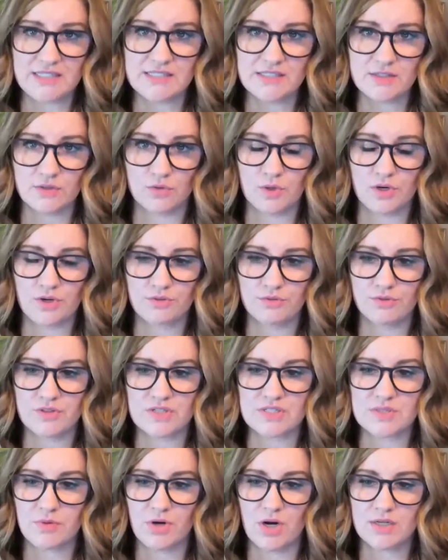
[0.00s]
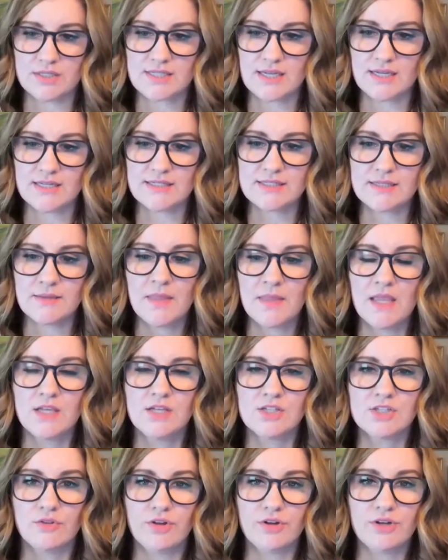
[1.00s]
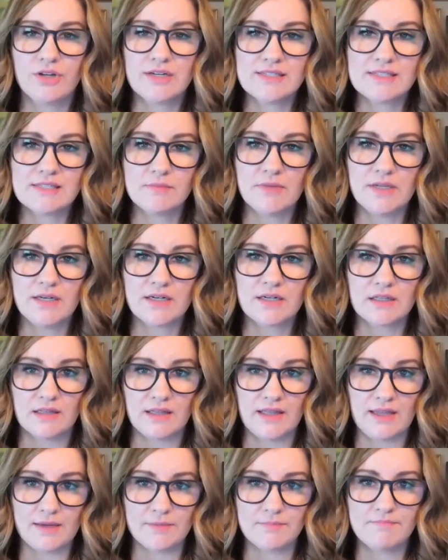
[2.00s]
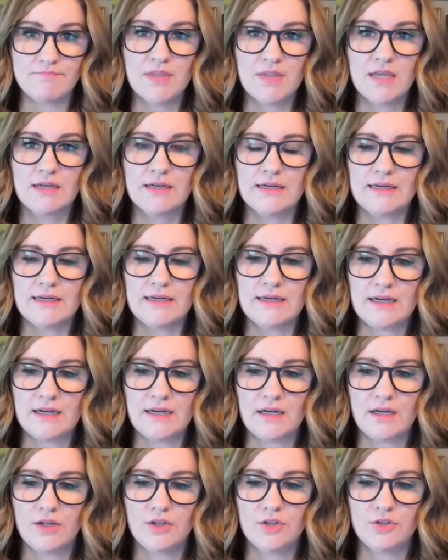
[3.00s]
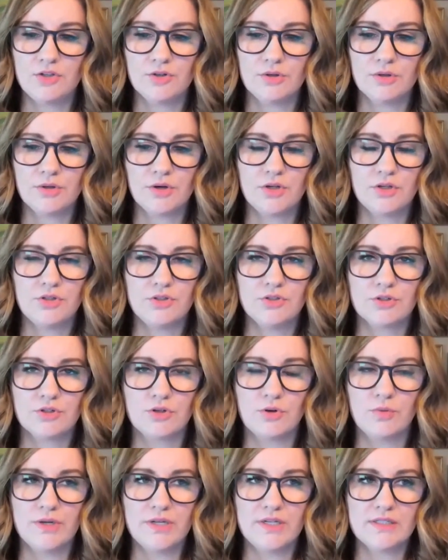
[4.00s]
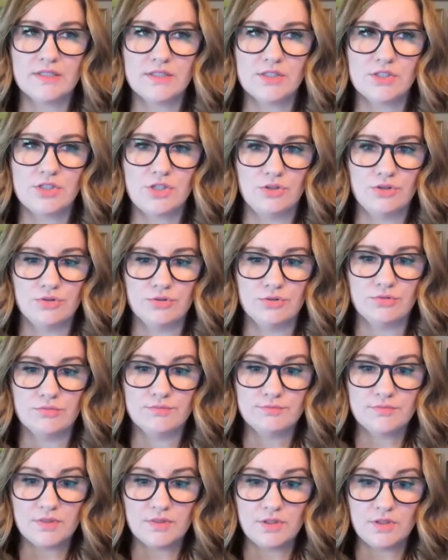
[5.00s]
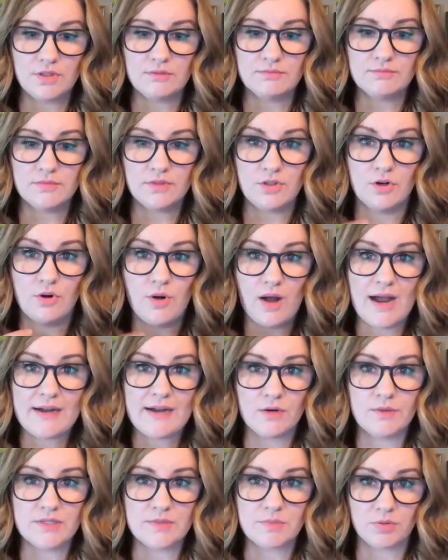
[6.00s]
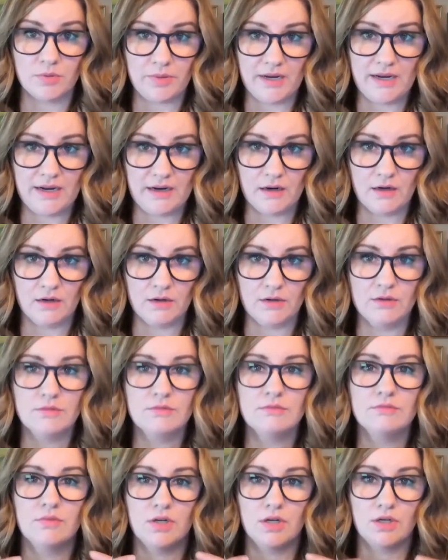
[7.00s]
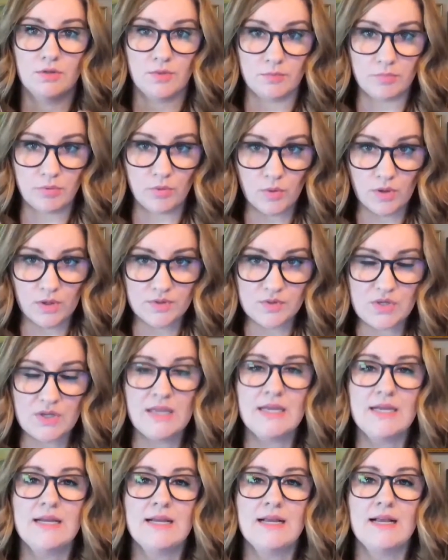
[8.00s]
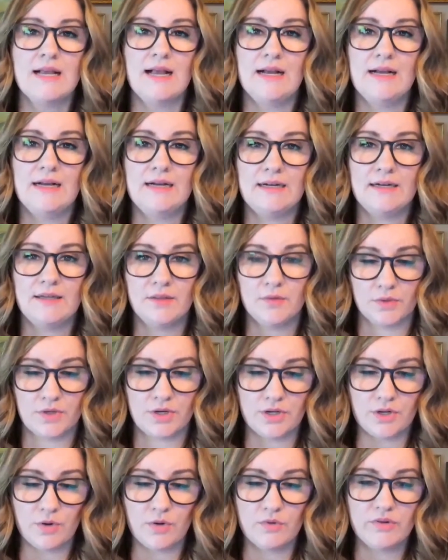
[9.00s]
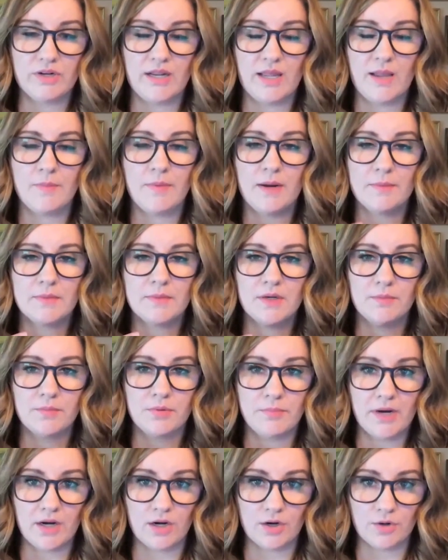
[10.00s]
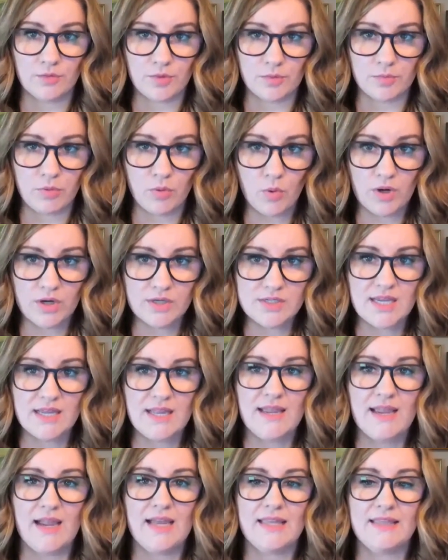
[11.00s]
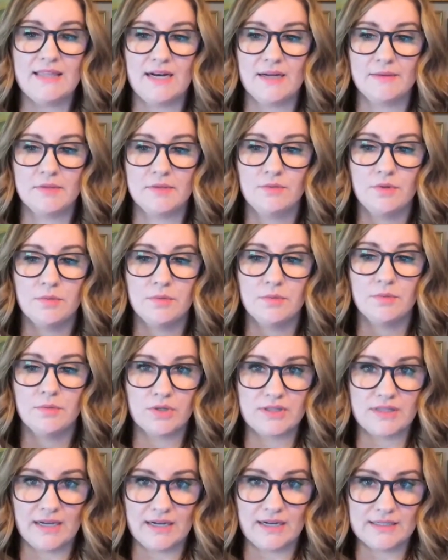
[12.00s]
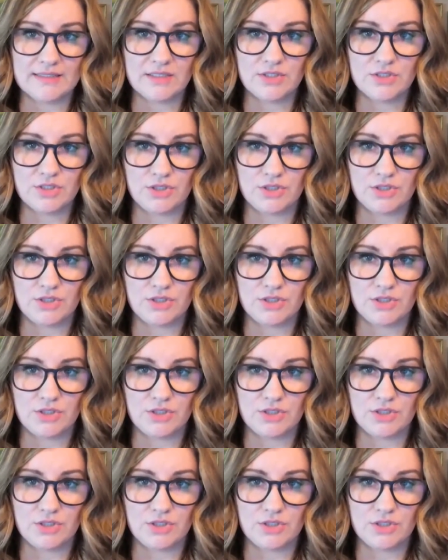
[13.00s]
to work through this process. So they're going to submit a claim. You're going to, I always prepare a report that we're going to go over today, but I'm going to prepare a report and then I'm going to report that